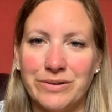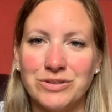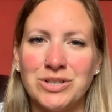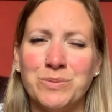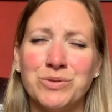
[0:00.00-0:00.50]

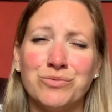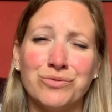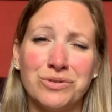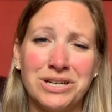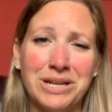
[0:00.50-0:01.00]
And she was
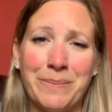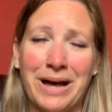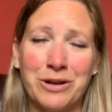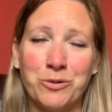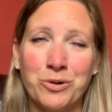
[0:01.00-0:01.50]
really
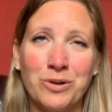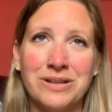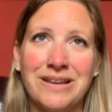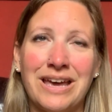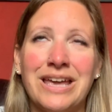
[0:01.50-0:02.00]
bad on
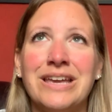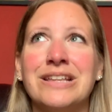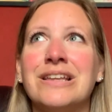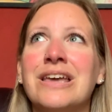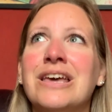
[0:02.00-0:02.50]
holiday, and